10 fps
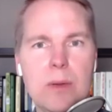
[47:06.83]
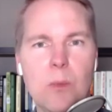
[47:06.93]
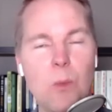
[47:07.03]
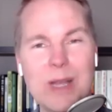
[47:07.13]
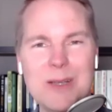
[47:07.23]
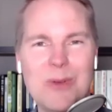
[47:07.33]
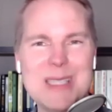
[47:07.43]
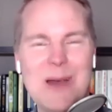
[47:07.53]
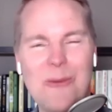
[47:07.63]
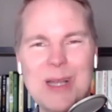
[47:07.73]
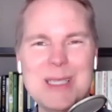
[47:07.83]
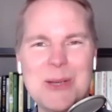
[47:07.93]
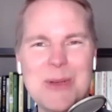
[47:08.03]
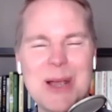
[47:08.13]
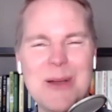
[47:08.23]
what's that one
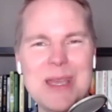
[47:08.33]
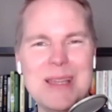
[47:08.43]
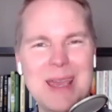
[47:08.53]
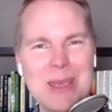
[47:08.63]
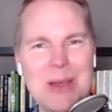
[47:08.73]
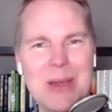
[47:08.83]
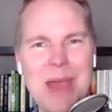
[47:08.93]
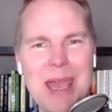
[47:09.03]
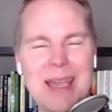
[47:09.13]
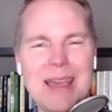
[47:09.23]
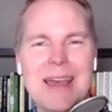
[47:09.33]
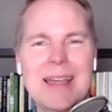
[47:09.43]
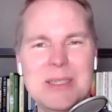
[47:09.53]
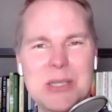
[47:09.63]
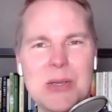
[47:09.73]
tweak a week that you can make
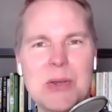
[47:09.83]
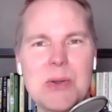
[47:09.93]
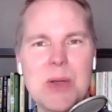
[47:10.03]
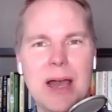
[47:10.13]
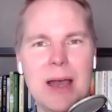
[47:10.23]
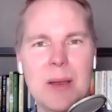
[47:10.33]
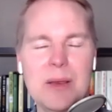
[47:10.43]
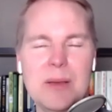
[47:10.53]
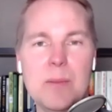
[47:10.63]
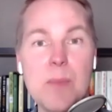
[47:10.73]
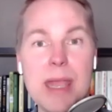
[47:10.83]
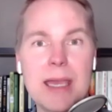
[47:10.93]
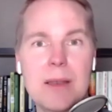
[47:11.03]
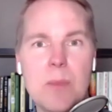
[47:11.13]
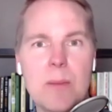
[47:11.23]
to make
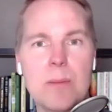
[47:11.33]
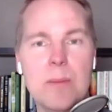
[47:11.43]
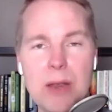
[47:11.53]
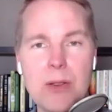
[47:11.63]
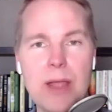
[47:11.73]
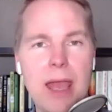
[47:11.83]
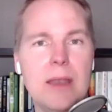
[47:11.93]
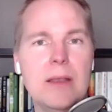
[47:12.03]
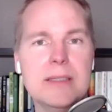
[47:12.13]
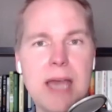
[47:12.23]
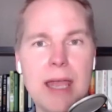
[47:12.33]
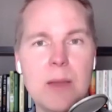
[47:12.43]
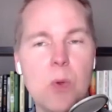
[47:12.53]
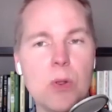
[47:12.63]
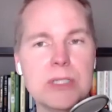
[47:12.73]
it better and tie
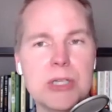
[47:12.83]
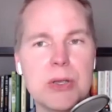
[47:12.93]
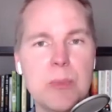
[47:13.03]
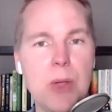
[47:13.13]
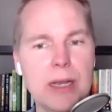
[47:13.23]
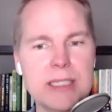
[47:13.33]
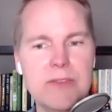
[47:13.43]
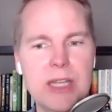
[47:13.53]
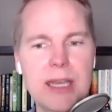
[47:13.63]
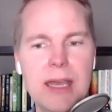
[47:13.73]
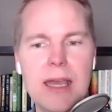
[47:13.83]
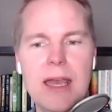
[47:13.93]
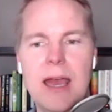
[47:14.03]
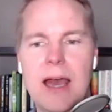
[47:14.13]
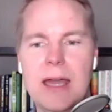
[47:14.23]
it more to your productivity?
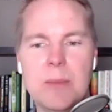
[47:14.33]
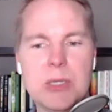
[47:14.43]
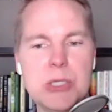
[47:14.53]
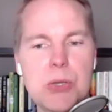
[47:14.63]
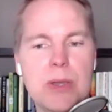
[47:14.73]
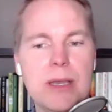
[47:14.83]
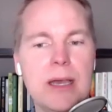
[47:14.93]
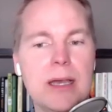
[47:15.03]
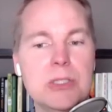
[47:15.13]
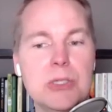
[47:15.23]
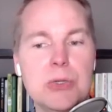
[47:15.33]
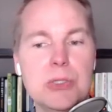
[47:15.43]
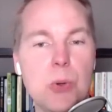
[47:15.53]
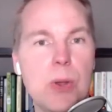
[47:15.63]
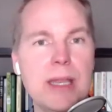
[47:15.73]
Number two, to
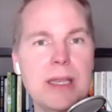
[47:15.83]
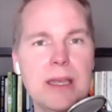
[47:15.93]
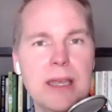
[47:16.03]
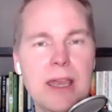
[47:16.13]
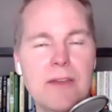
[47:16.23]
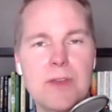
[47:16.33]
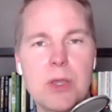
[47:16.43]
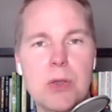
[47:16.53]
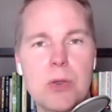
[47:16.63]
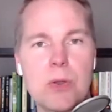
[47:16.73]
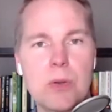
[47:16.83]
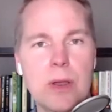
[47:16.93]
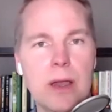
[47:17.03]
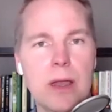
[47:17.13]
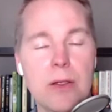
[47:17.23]
join, if you
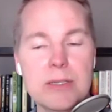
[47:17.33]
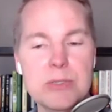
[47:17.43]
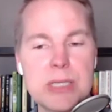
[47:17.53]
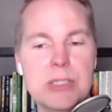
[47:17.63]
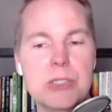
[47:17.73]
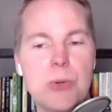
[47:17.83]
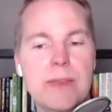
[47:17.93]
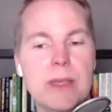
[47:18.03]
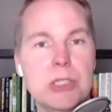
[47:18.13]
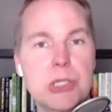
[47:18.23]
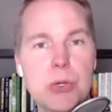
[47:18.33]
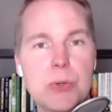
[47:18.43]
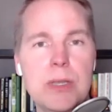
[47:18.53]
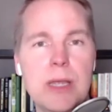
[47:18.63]
are interested, to join the June